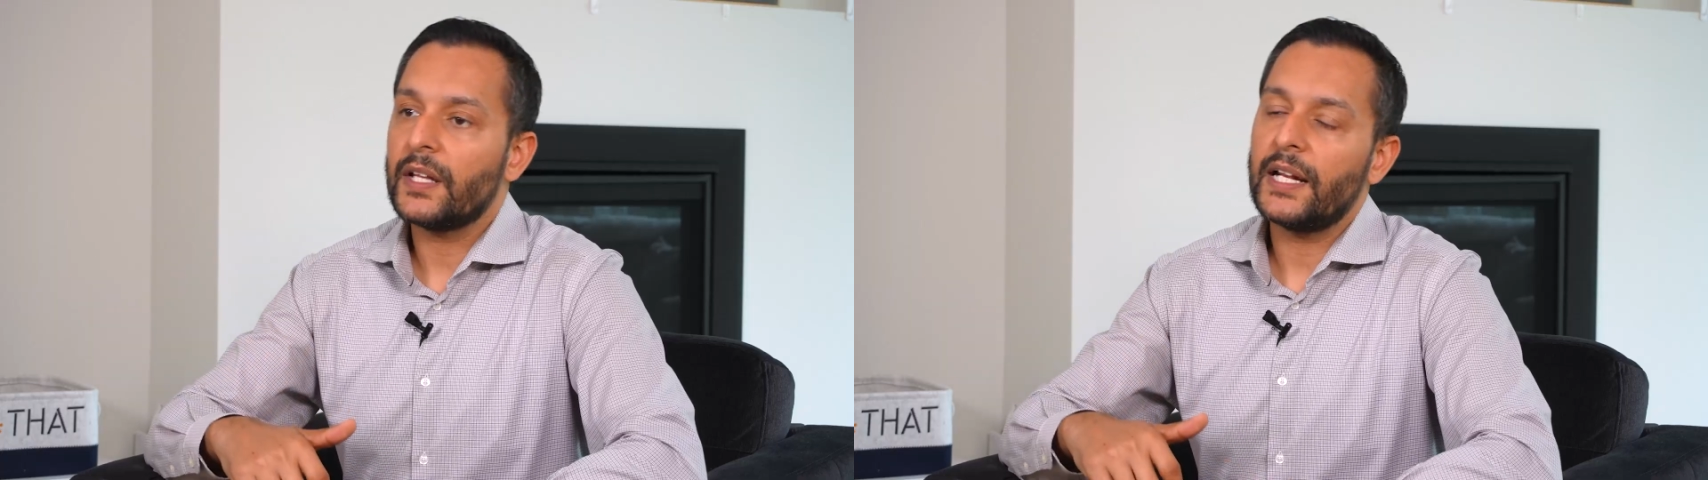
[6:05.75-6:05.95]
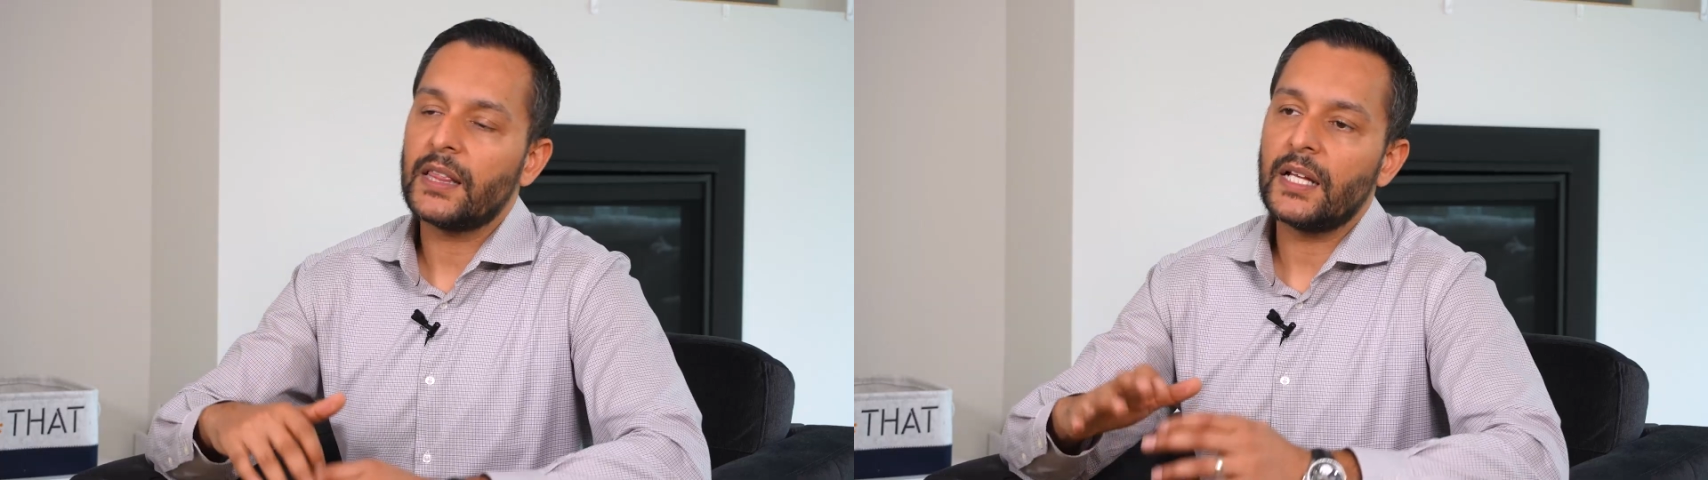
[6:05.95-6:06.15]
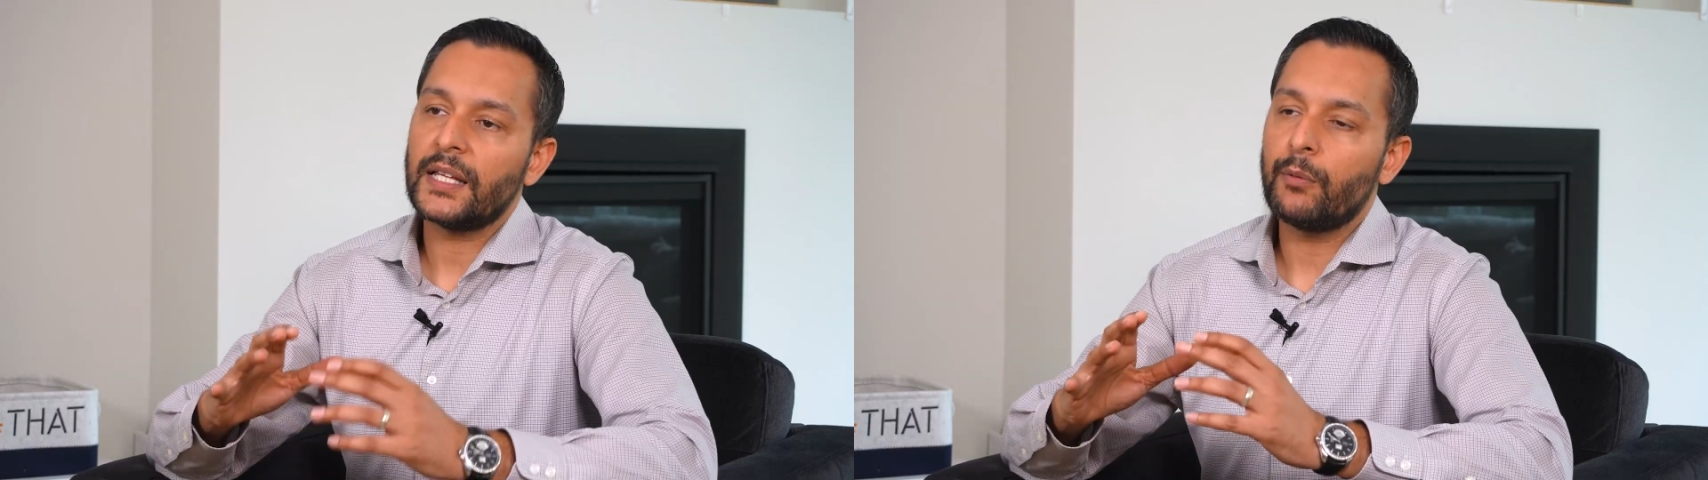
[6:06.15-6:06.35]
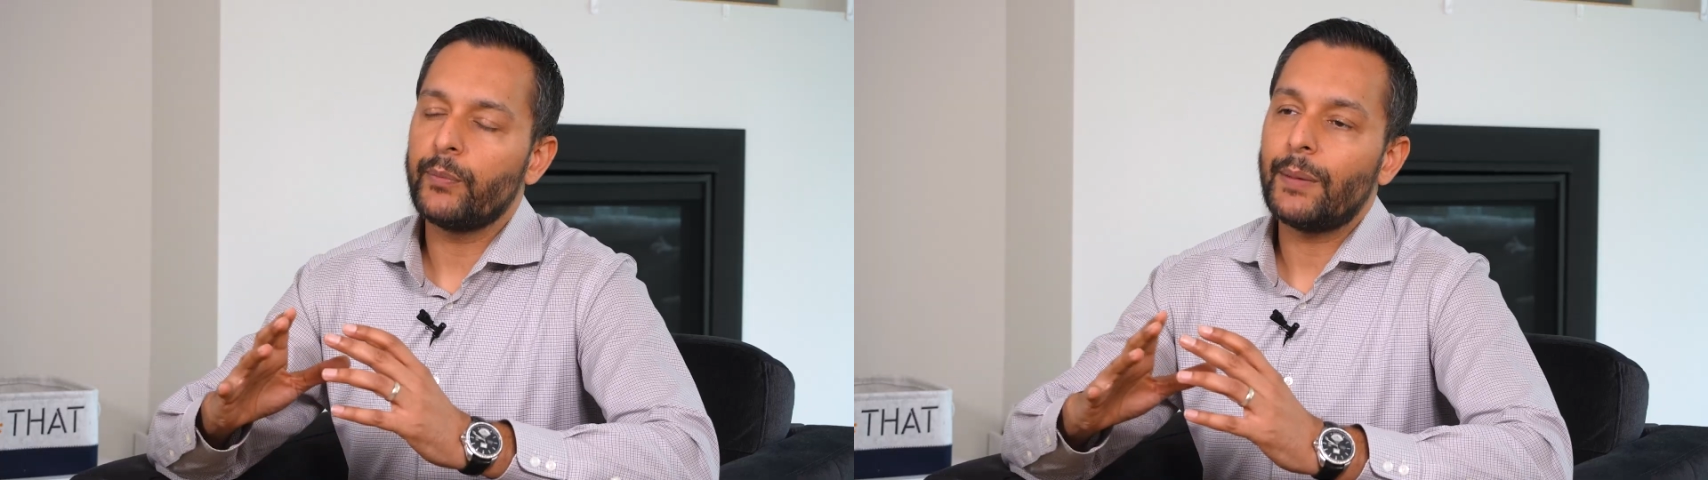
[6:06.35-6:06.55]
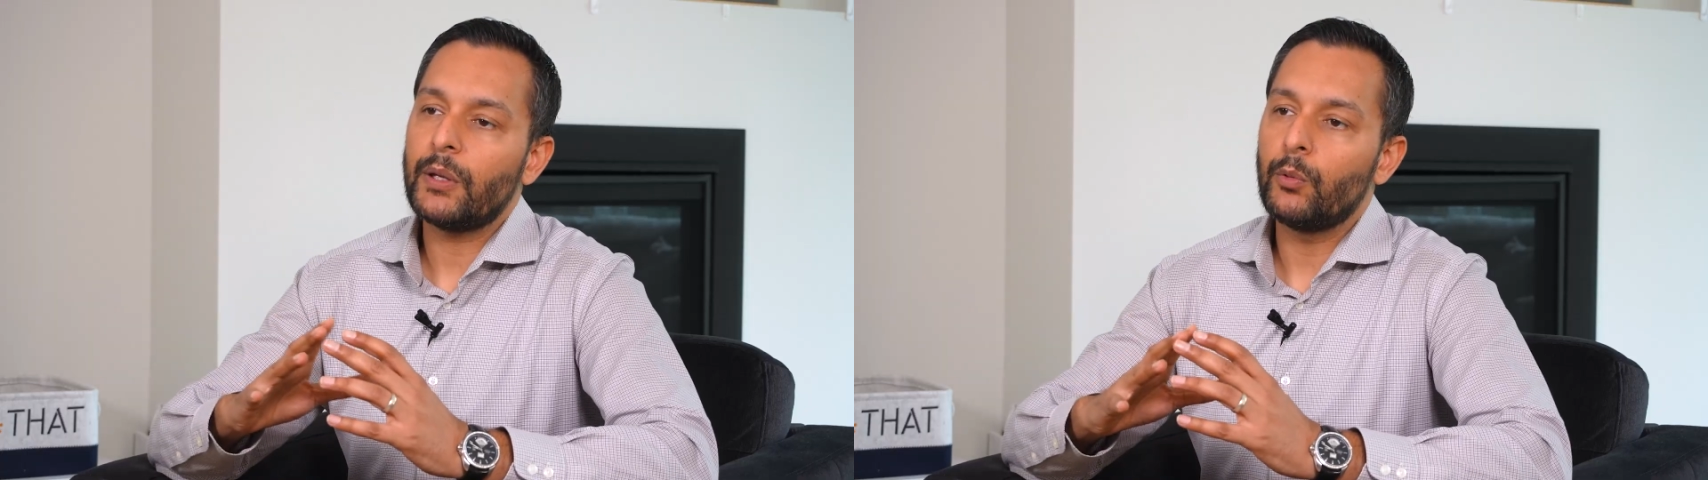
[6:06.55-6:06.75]
then I think that
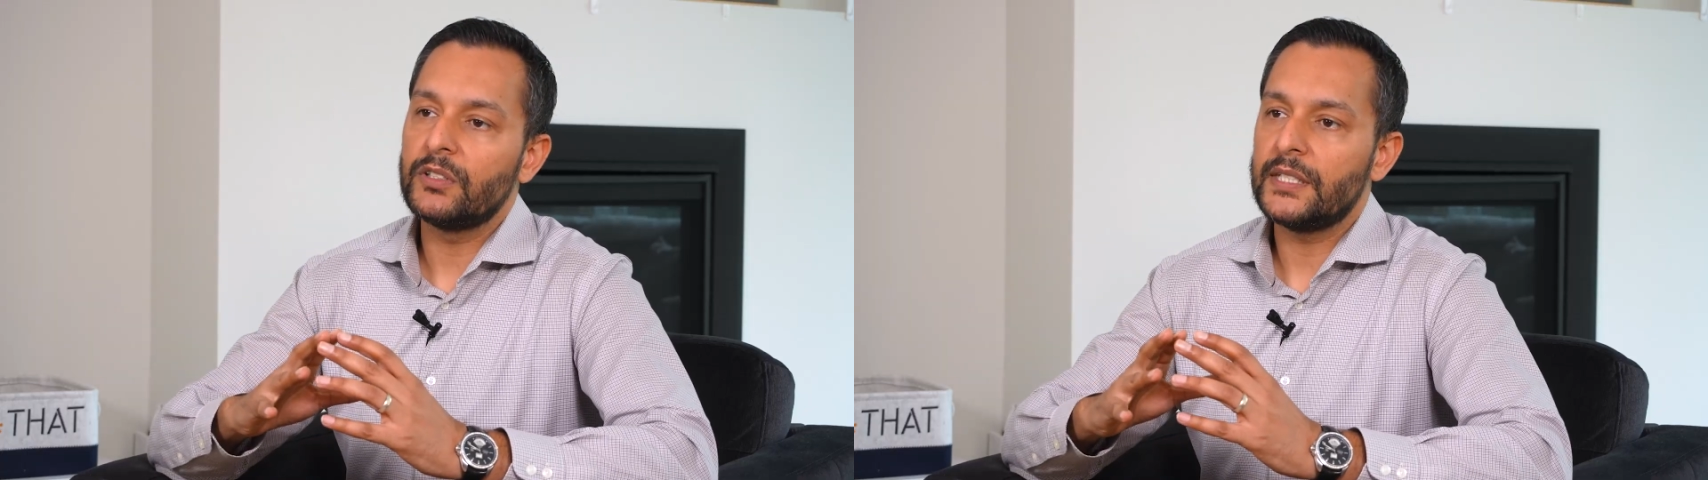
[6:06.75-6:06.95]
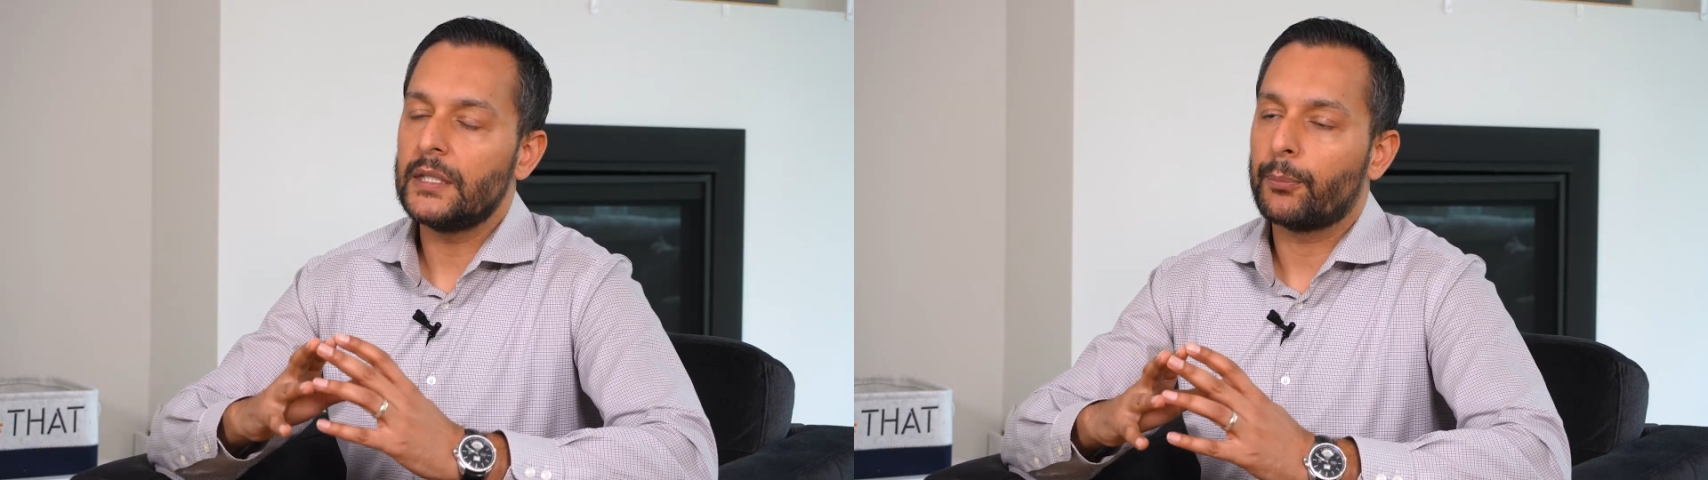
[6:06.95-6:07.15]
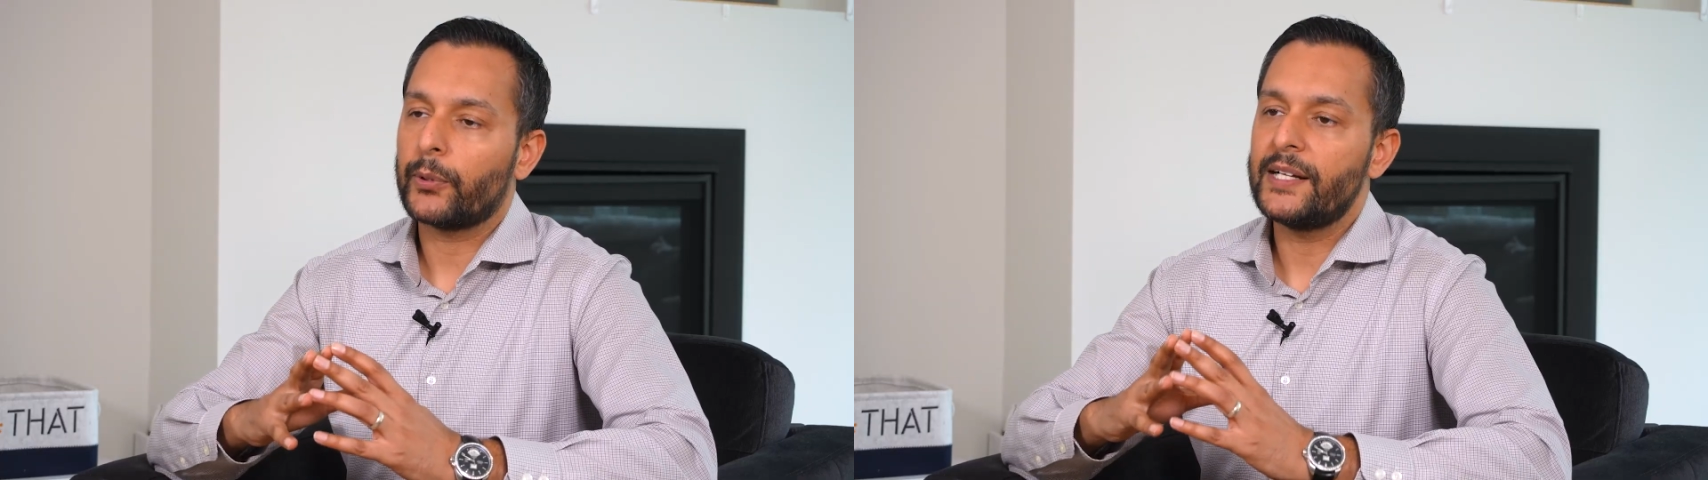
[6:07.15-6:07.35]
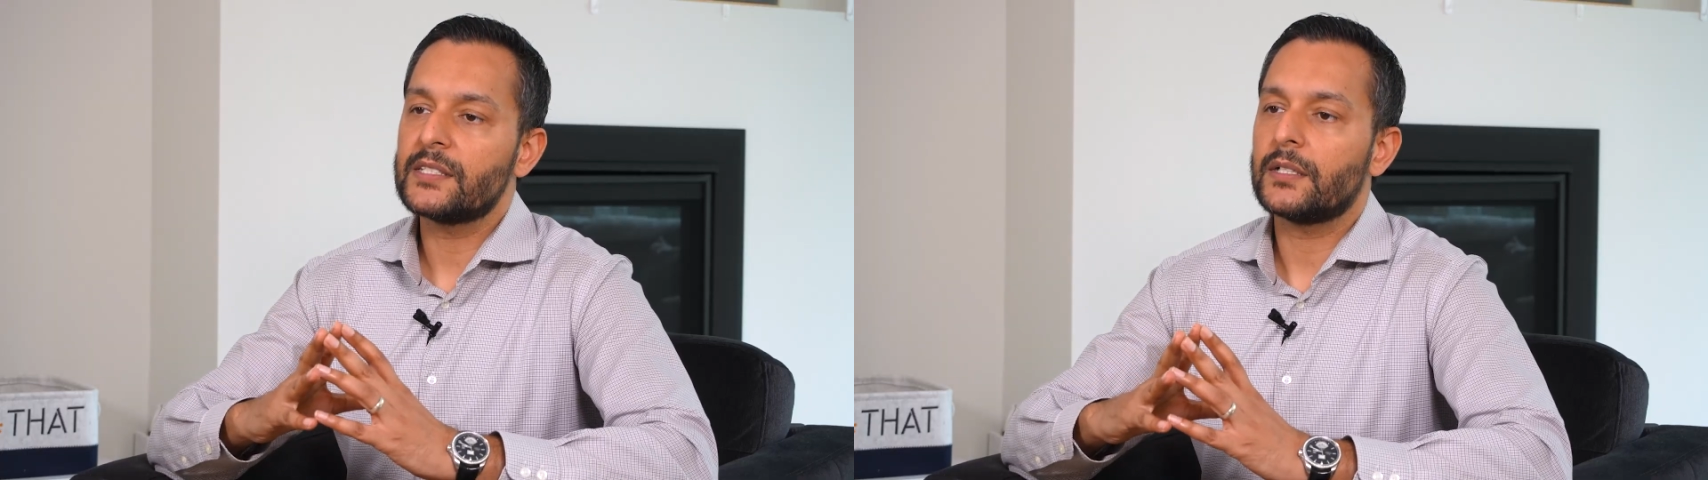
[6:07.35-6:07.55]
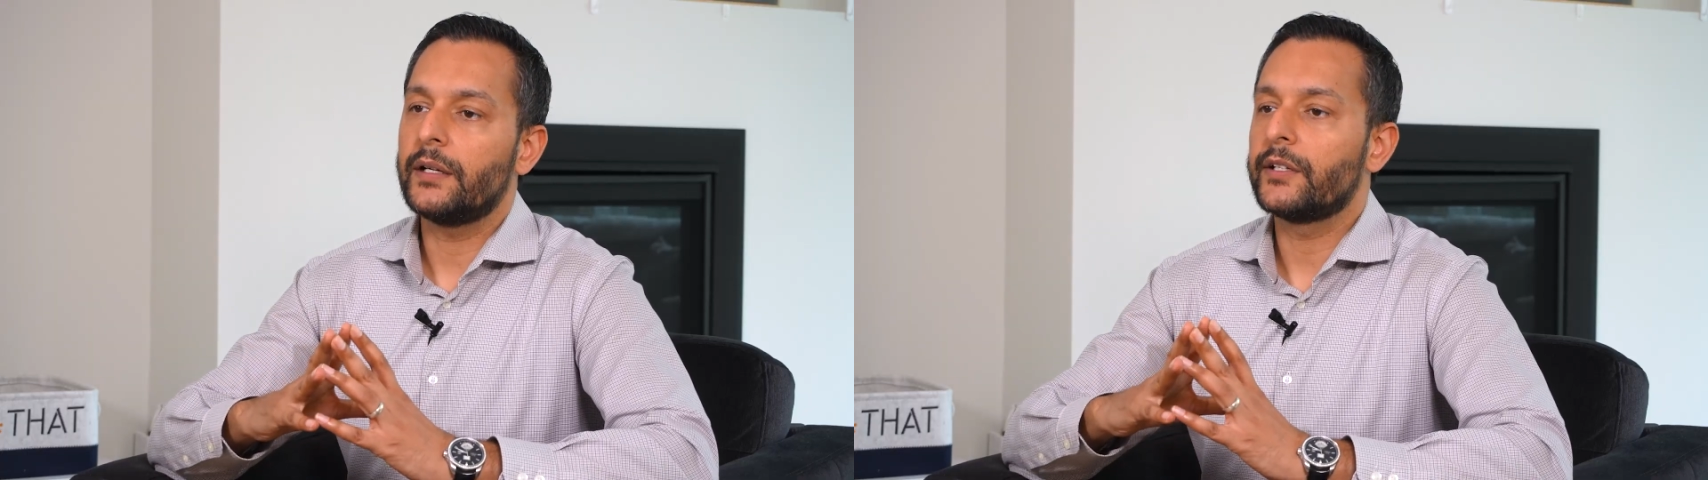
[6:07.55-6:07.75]
maybe we'll see the price
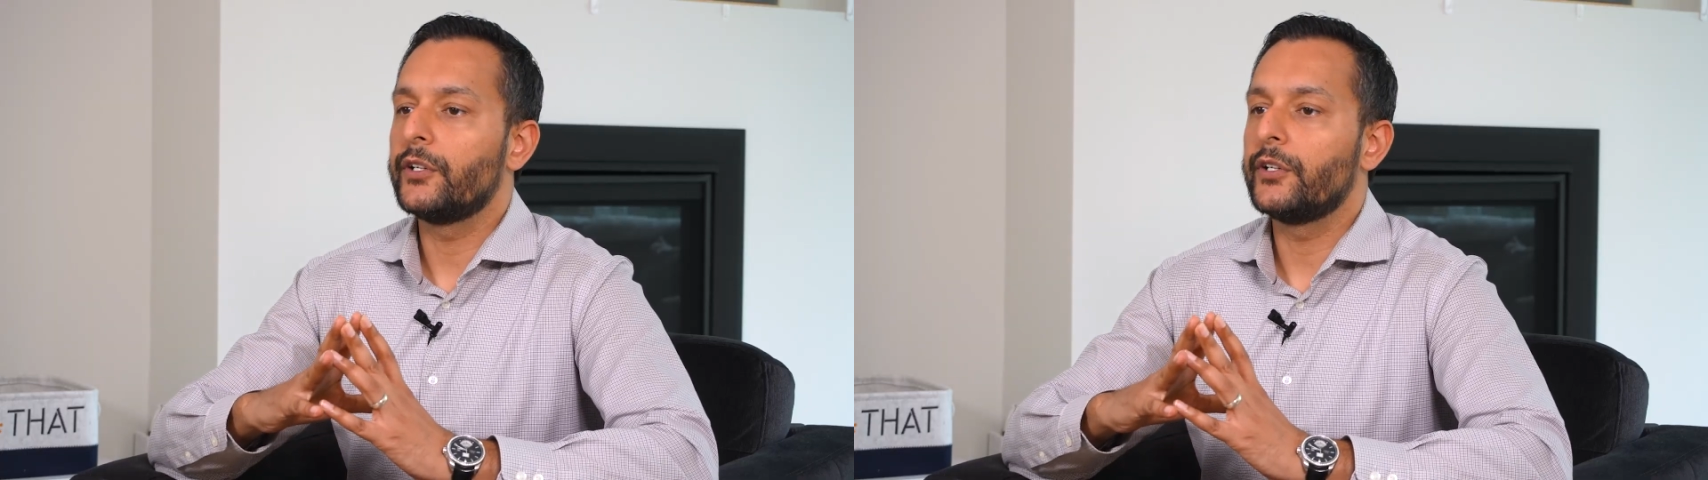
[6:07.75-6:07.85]
start